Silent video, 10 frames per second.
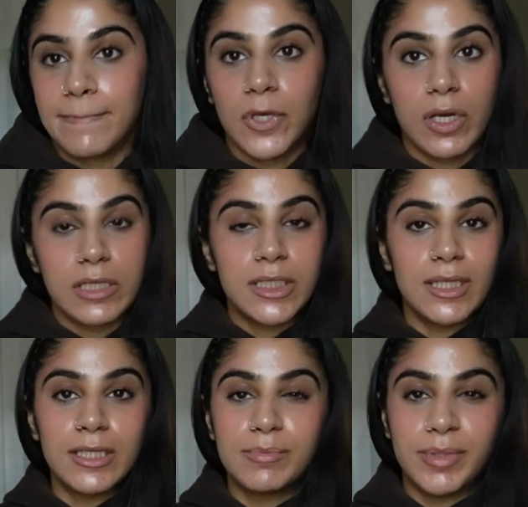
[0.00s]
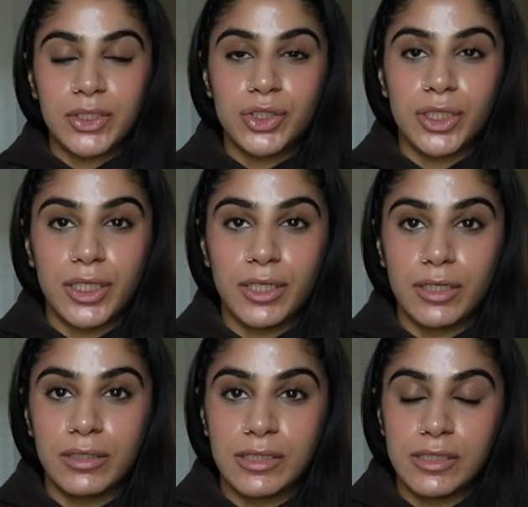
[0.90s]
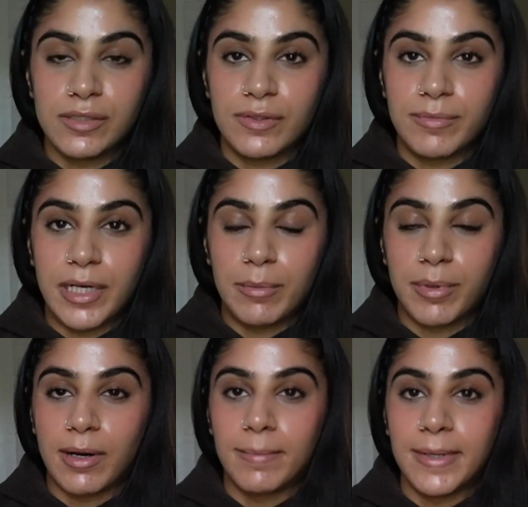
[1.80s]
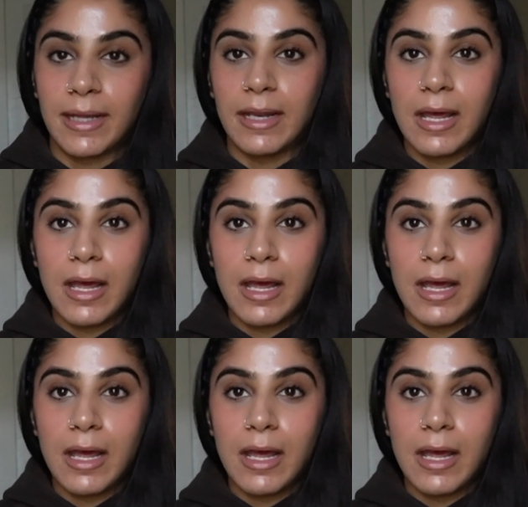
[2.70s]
You can see this picture here. This is from my apartment.